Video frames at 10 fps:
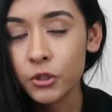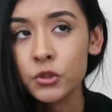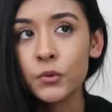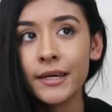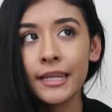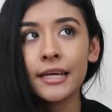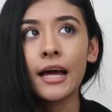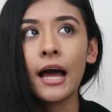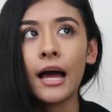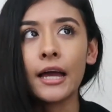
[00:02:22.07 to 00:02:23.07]
You do get like a
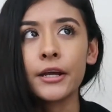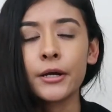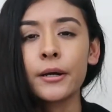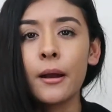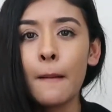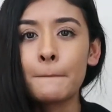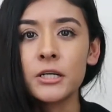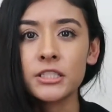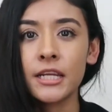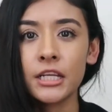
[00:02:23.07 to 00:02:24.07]
higher
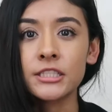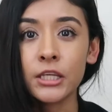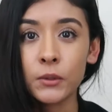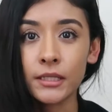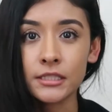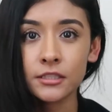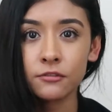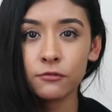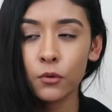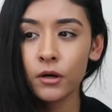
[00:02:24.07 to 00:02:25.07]
percentage that you listed
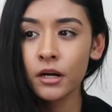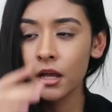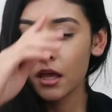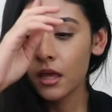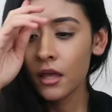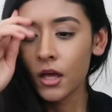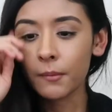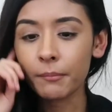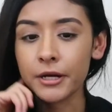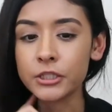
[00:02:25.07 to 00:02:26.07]
for
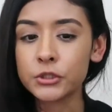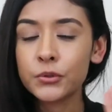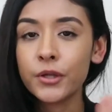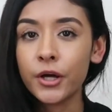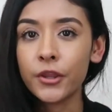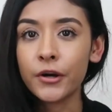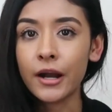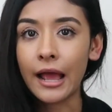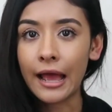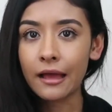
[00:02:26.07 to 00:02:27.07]
compared to the other
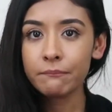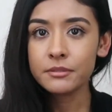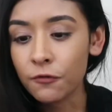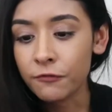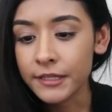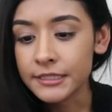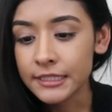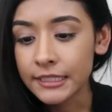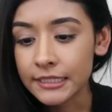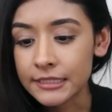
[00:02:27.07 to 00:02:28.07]
app. So
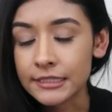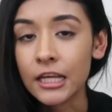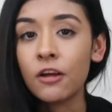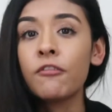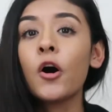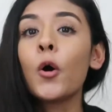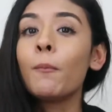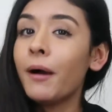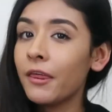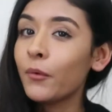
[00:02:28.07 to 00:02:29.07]
Vinted itself, oh
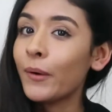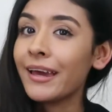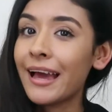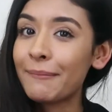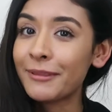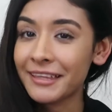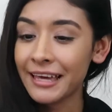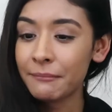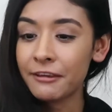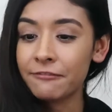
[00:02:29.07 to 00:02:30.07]
by the way, I'm
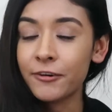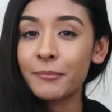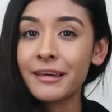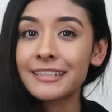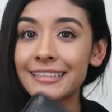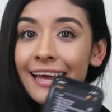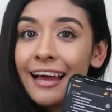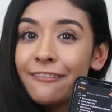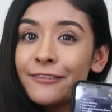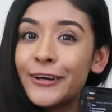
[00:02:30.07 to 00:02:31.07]
looking at my phone because I
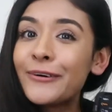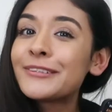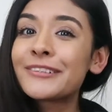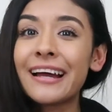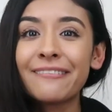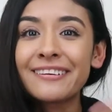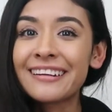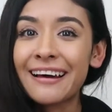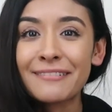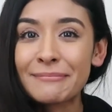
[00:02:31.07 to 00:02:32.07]
have notes or I would
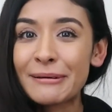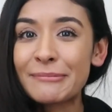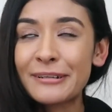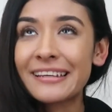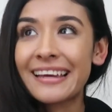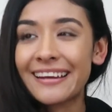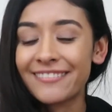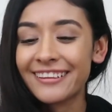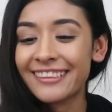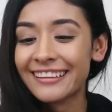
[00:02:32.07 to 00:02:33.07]
not remember like
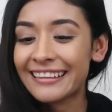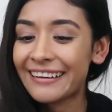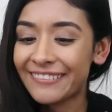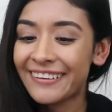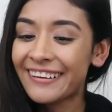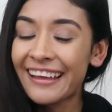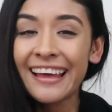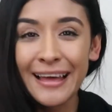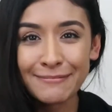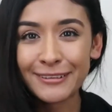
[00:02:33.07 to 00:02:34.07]
everything that
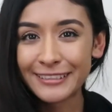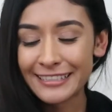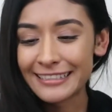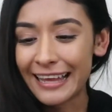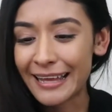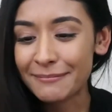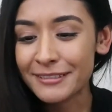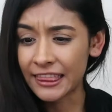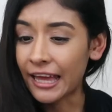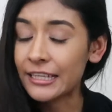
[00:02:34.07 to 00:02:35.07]
about these apps.
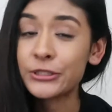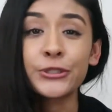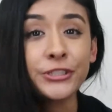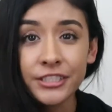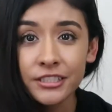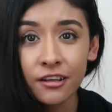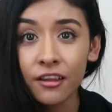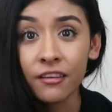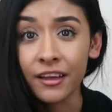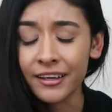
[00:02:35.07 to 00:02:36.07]
I searched this
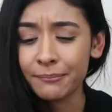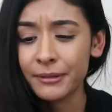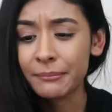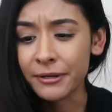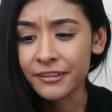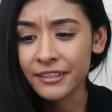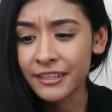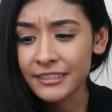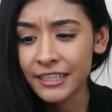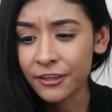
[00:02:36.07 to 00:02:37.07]
online, but apparently
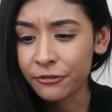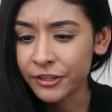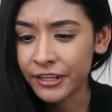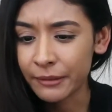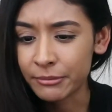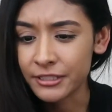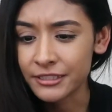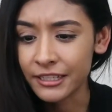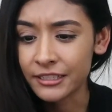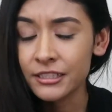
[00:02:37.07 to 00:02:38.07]
they take 3 to
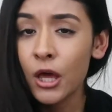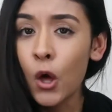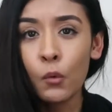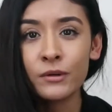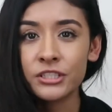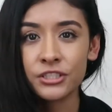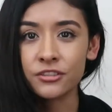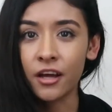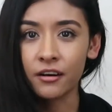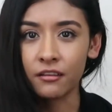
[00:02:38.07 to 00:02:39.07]
8%, which is
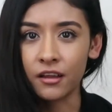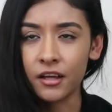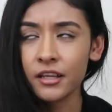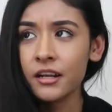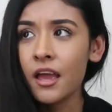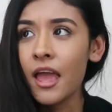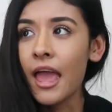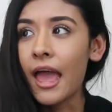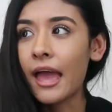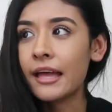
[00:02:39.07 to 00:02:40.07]
not a lot.
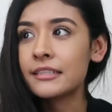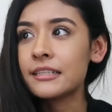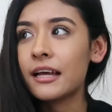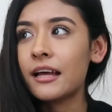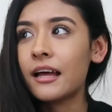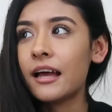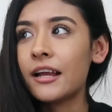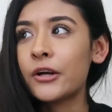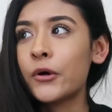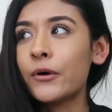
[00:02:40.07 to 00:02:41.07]
And I
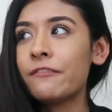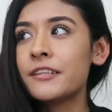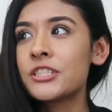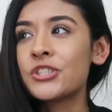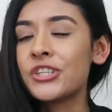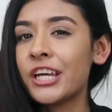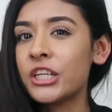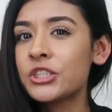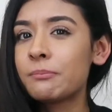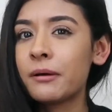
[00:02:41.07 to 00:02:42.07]
don't know if it's
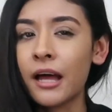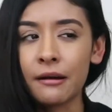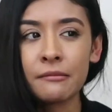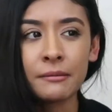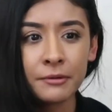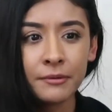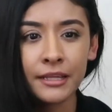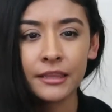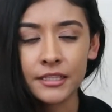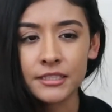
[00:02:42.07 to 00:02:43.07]
changed, but I remember when
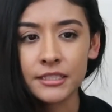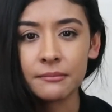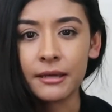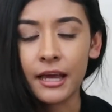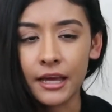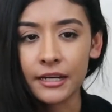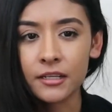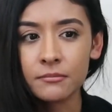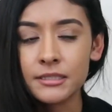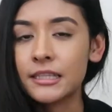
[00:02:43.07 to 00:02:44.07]
I listed my
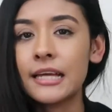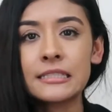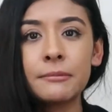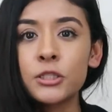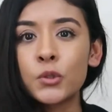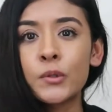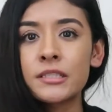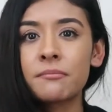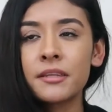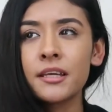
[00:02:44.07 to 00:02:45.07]
items, the last time I sold
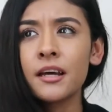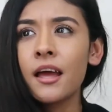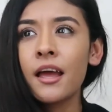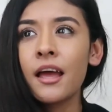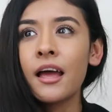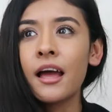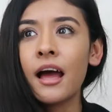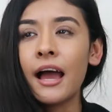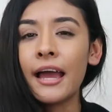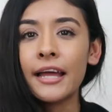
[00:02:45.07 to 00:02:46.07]
something,
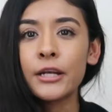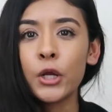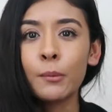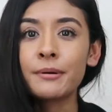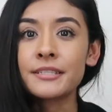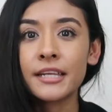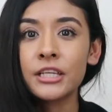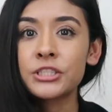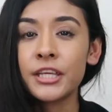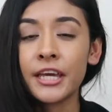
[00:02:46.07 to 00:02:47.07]
I had no
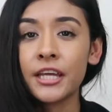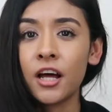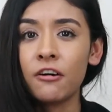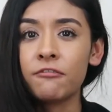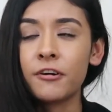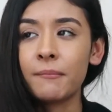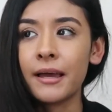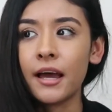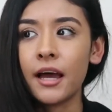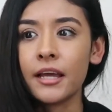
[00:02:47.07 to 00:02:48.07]
percentage taken off from
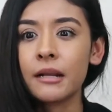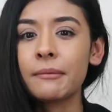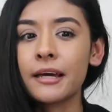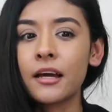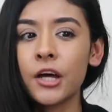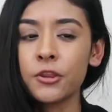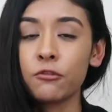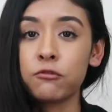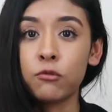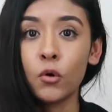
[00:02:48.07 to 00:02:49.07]
my item. Like I got the
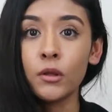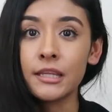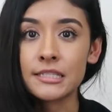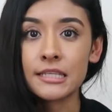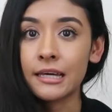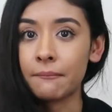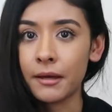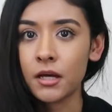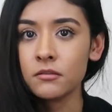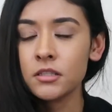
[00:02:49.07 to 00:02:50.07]
full listing
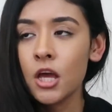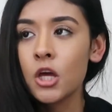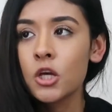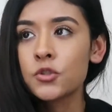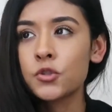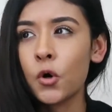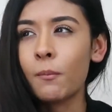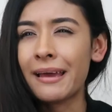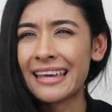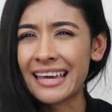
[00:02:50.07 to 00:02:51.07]
amount. So
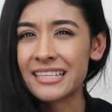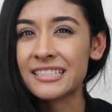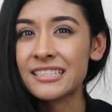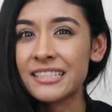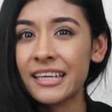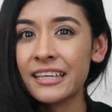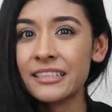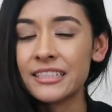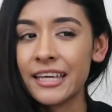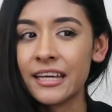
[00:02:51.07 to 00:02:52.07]
my guess is
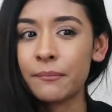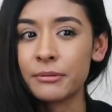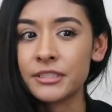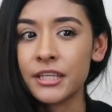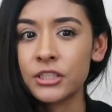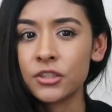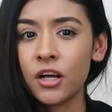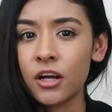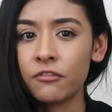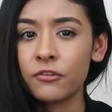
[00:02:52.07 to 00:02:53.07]
they take a percentage
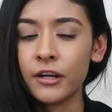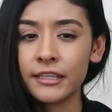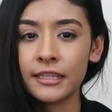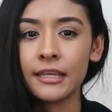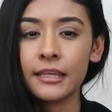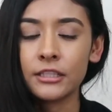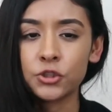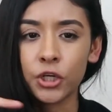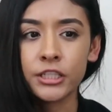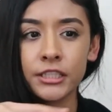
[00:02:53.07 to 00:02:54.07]
off, or like they
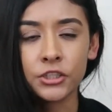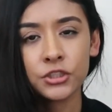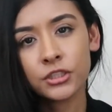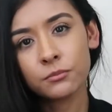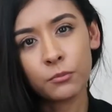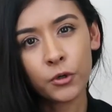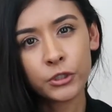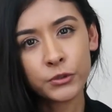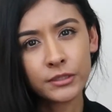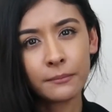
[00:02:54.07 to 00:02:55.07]
charge extra more
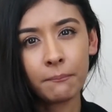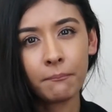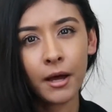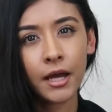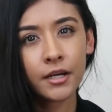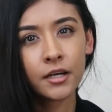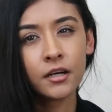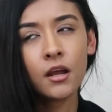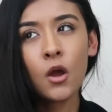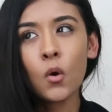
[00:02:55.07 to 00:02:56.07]
to the
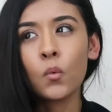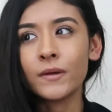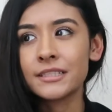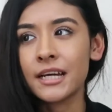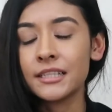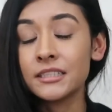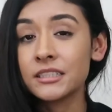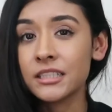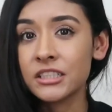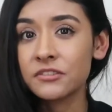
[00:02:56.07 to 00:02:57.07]
buyer, which kind of
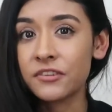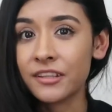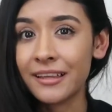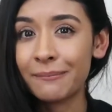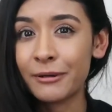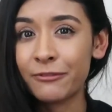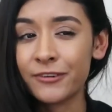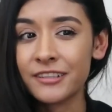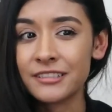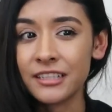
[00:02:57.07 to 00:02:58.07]
sucks for them, but
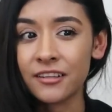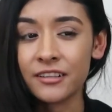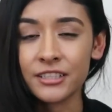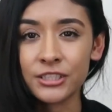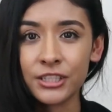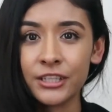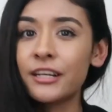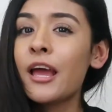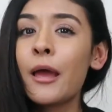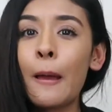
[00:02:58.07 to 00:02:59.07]
for the seller it's
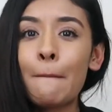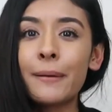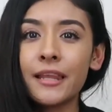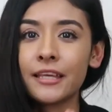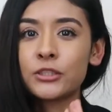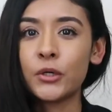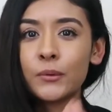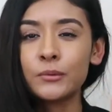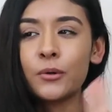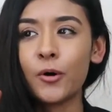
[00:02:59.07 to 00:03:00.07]
good. But like,
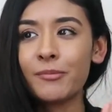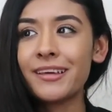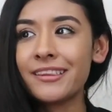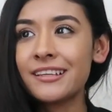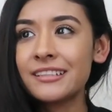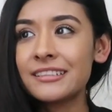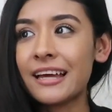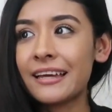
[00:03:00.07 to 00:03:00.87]
don't quote me on this.